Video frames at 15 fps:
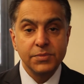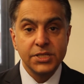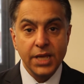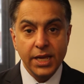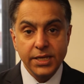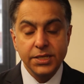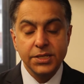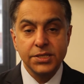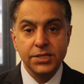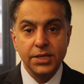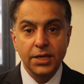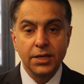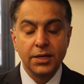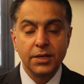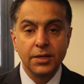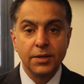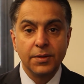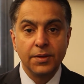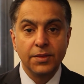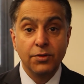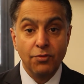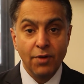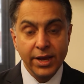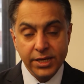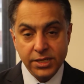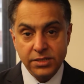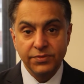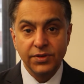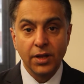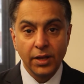takes the
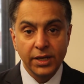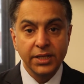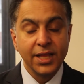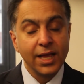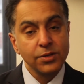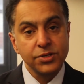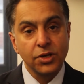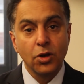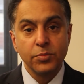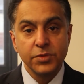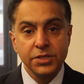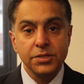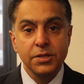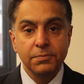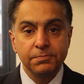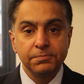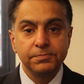reins, if you like, in the House of Commons.